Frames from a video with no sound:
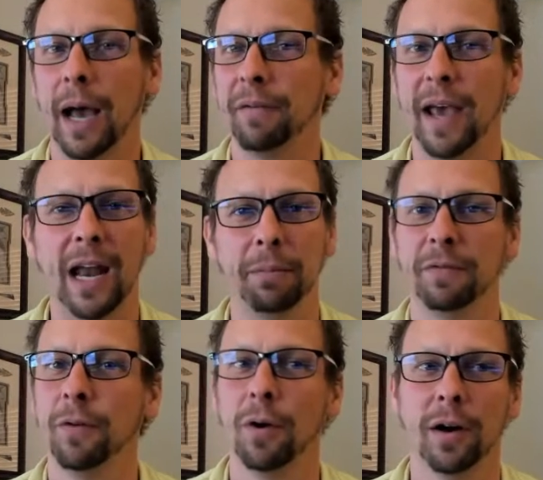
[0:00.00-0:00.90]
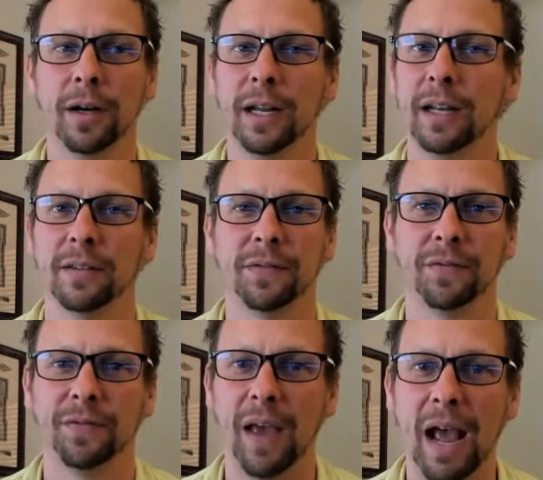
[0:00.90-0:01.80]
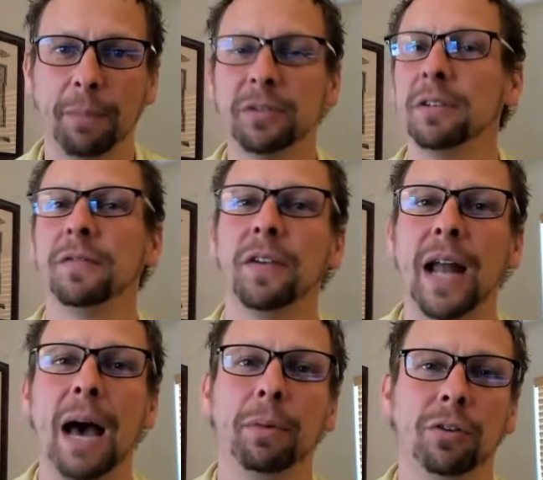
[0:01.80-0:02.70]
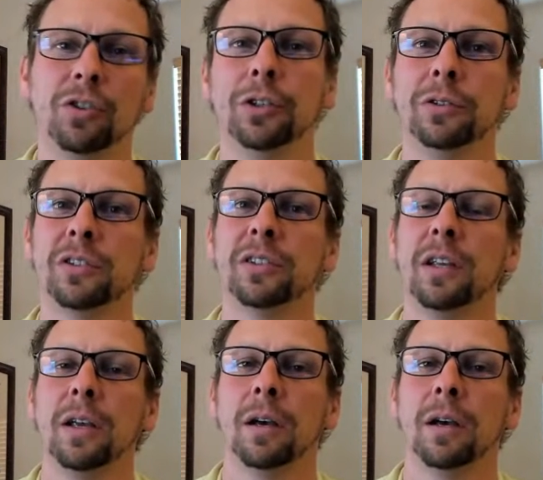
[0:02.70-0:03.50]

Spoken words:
I've had it before. It is absolutely phenomenal juice.